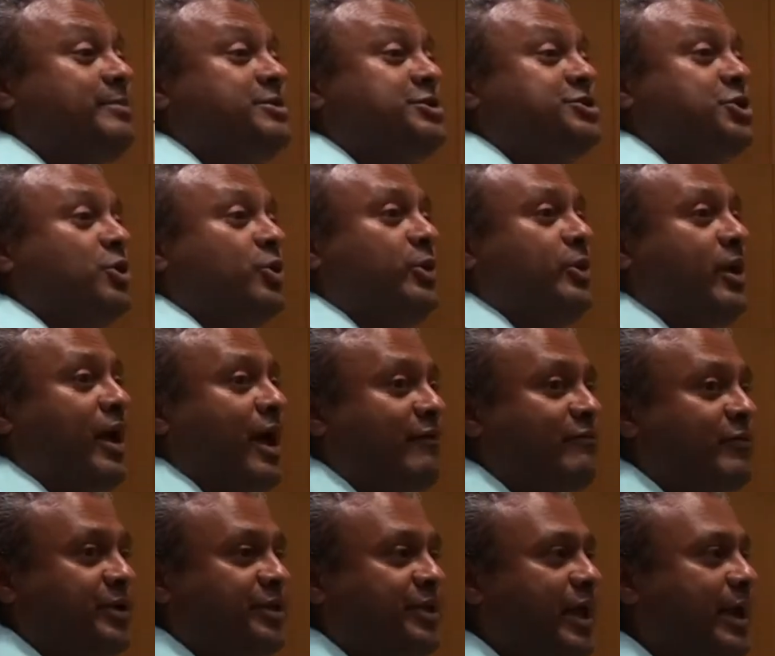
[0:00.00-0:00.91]
to show you
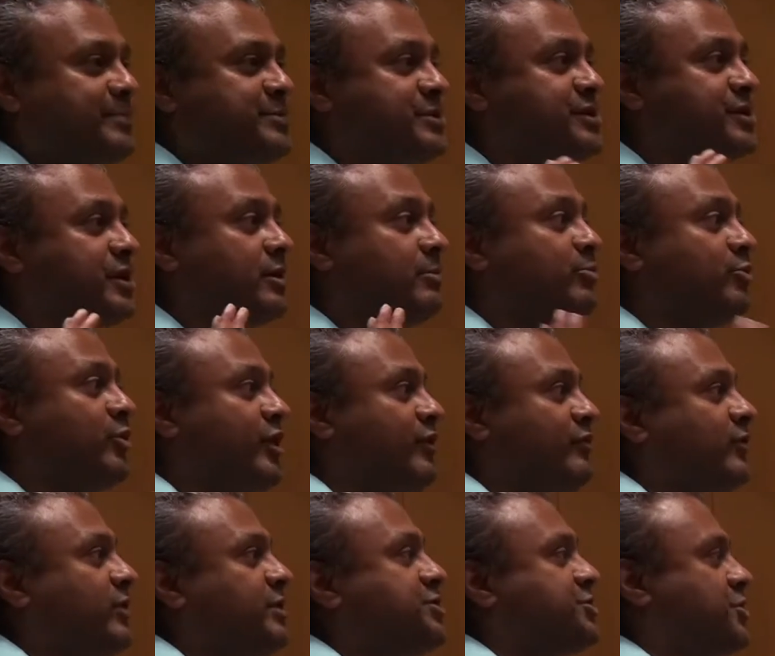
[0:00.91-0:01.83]
everything. I'm just going to
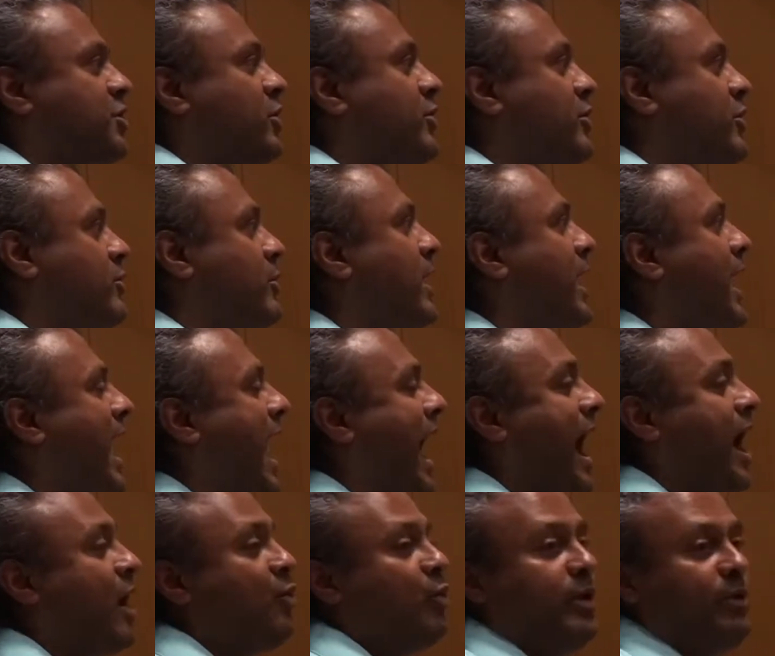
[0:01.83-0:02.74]
briefly show you
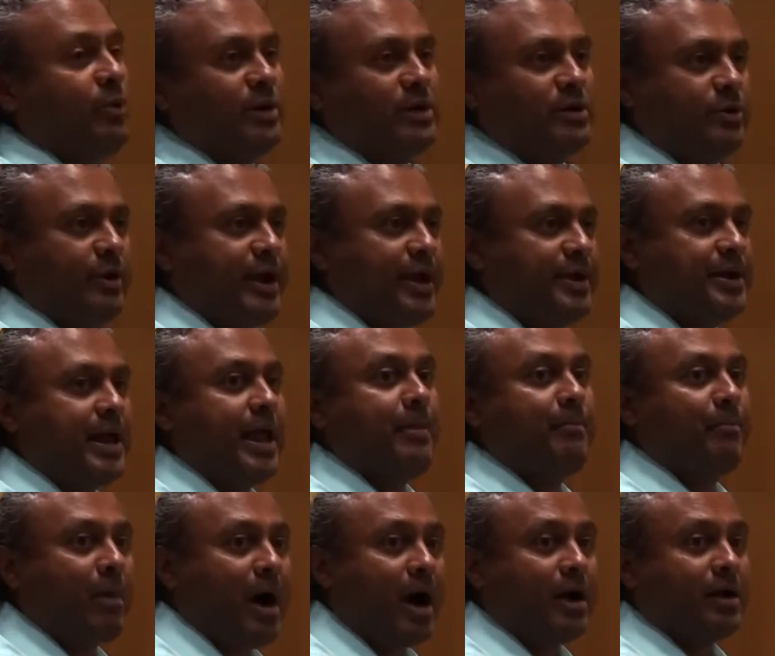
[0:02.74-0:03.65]
how we would create
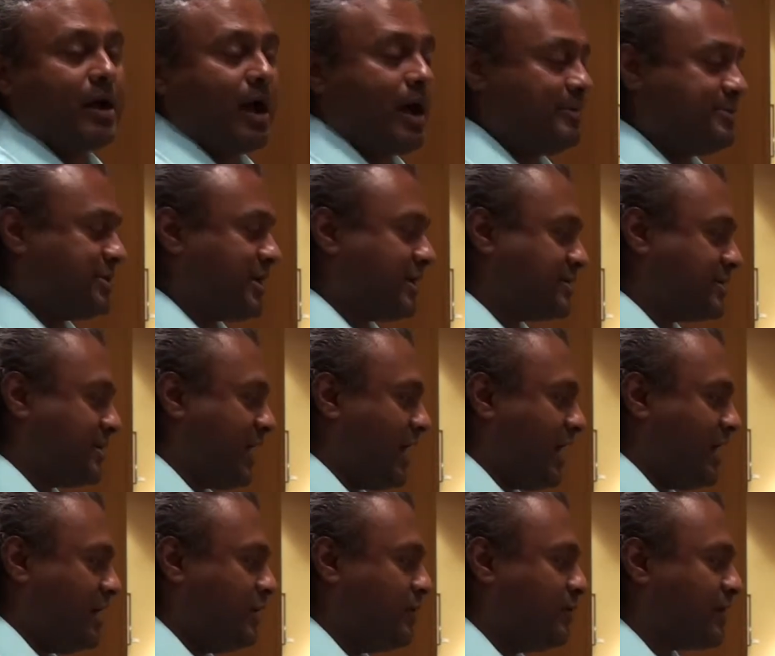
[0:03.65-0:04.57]
a mock object
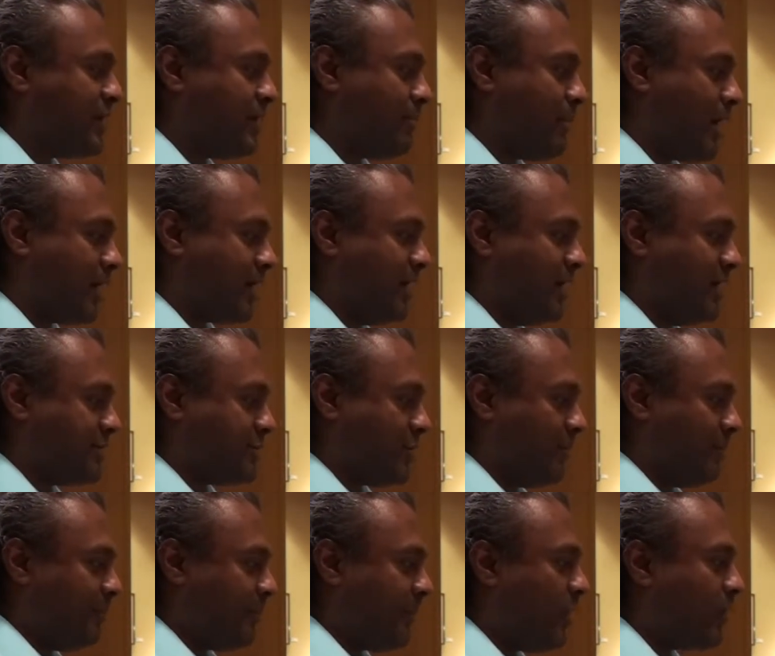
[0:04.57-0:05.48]
using Mockito.
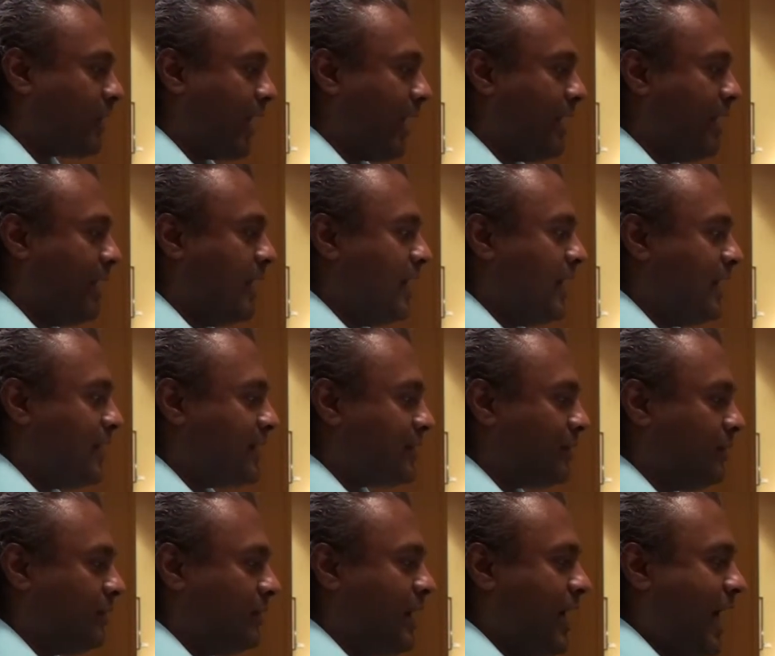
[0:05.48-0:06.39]
Okay.
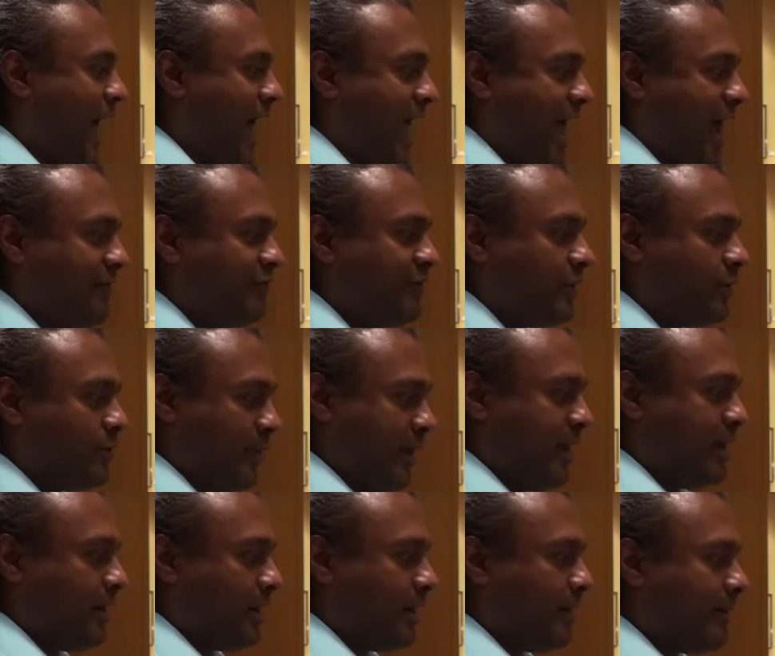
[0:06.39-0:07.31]
So I have the
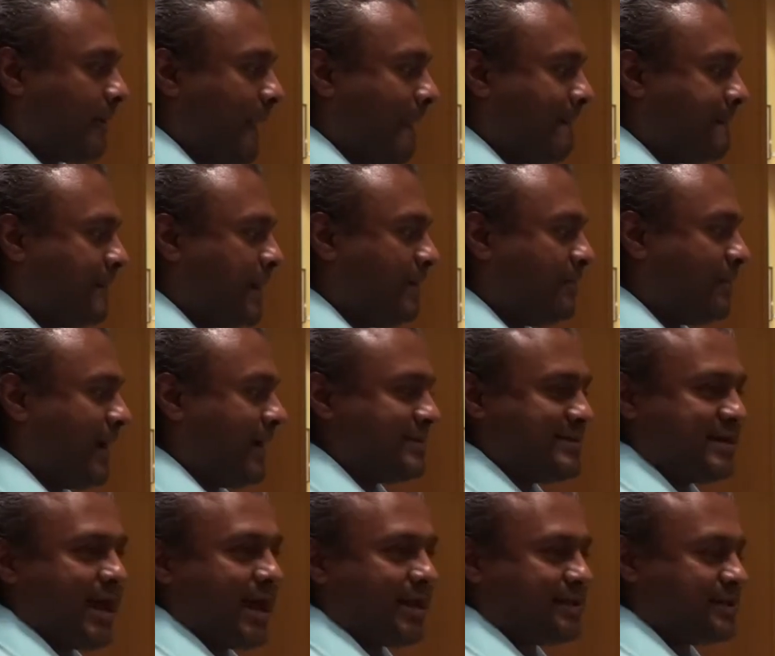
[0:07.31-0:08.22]
greeter in my
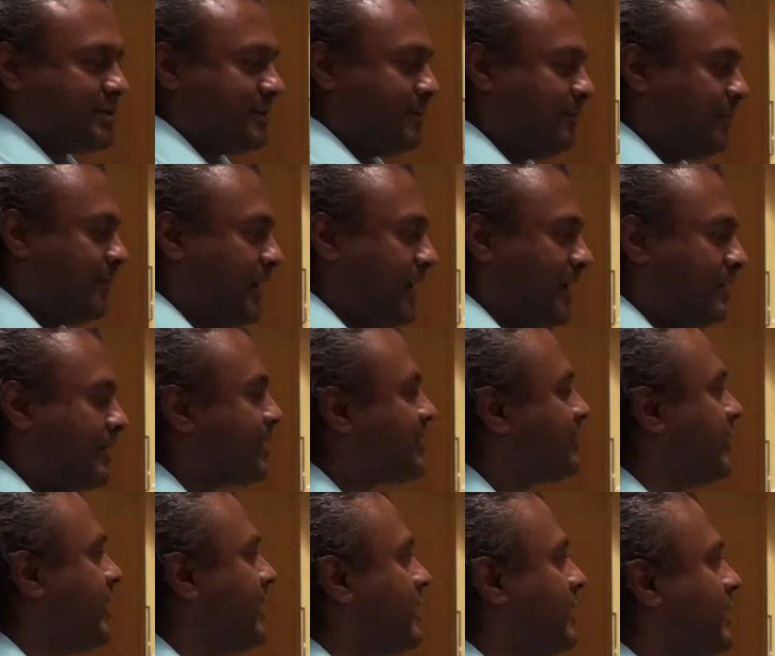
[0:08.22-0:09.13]
test. Let's
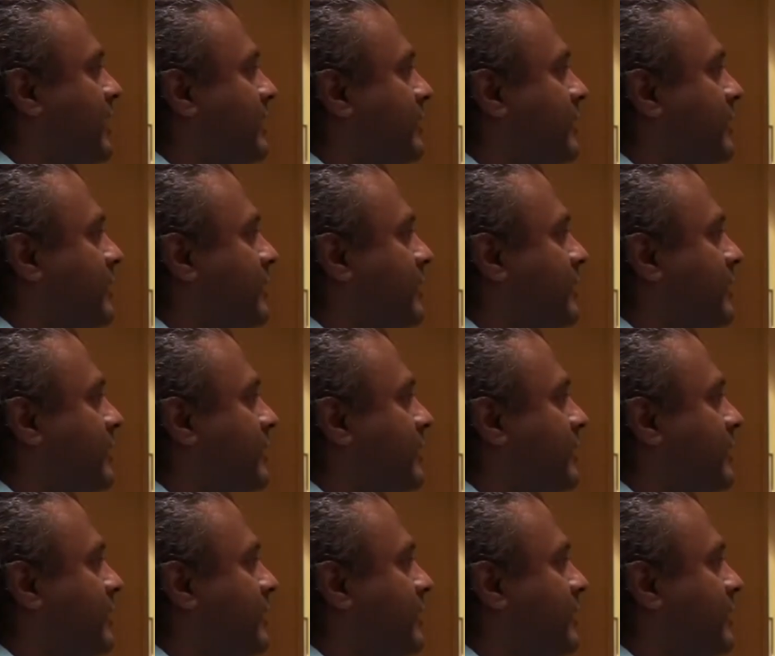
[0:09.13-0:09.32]
create a